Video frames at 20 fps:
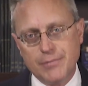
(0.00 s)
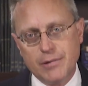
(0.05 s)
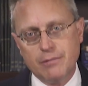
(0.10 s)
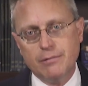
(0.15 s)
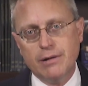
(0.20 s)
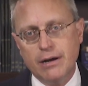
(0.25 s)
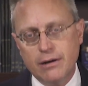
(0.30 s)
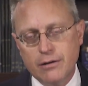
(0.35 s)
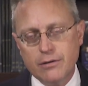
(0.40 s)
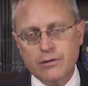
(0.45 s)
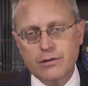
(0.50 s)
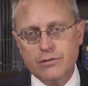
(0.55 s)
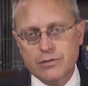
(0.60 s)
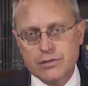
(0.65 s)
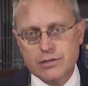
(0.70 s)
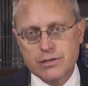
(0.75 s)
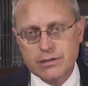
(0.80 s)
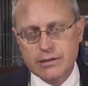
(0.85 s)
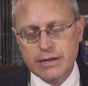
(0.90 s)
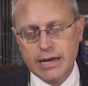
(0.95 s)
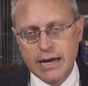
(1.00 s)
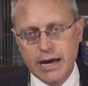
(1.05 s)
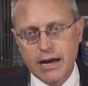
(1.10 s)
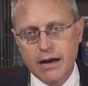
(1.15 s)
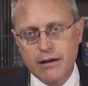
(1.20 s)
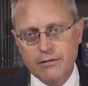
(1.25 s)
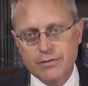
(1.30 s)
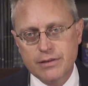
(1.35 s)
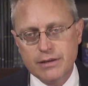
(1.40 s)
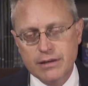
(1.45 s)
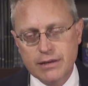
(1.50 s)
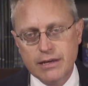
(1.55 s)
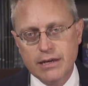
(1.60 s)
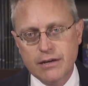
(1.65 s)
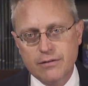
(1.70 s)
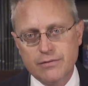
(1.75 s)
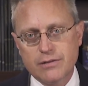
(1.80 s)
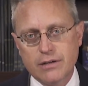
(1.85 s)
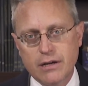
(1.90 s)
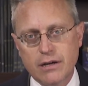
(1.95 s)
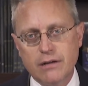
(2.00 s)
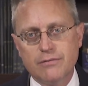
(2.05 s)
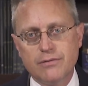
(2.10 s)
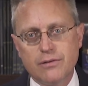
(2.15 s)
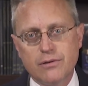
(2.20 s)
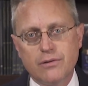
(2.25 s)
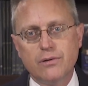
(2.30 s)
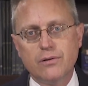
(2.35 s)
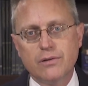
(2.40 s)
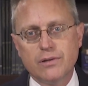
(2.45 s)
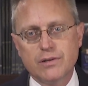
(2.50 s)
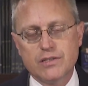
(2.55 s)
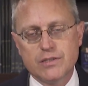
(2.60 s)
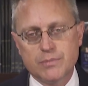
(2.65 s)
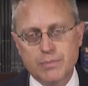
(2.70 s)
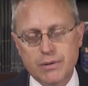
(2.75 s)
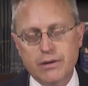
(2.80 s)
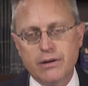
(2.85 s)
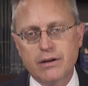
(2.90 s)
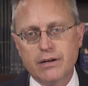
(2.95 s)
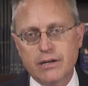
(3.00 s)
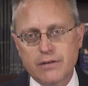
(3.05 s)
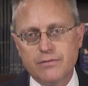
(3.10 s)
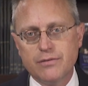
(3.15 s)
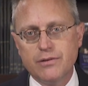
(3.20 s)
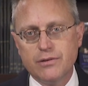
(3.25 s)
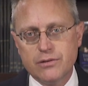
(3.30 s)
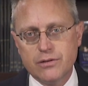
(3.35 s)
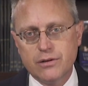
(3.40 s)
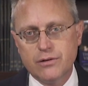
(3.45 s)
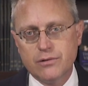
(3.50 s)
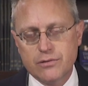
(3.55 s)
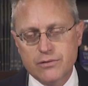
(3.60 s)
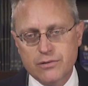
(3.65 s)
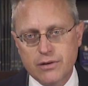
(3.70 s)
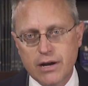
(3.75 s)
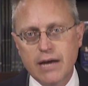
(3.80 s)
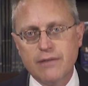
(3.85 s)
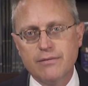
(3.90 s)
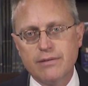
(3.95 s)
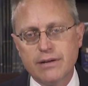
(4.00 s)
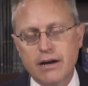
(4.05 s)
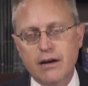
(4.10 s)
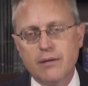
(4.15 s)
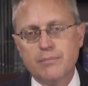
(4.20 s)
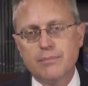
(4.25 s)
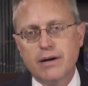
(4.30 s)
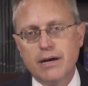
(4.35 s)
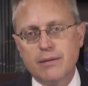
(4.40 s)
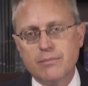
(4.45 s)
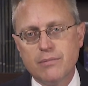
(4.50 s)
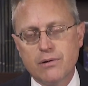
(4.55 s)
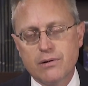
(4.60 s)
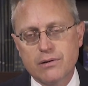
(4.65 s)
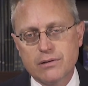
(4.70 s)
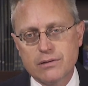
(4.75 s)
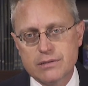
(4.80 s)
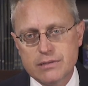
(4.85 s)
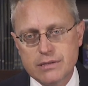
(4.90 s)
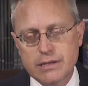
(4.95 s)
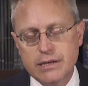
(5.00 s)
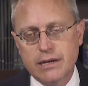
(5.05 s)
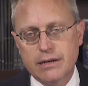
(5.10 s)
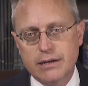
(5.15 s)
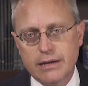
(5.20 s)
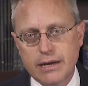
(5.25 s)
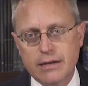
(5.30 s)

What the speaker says: Well, you still have the gift of the Holy Spirit if you don't drive it out by mortal sin.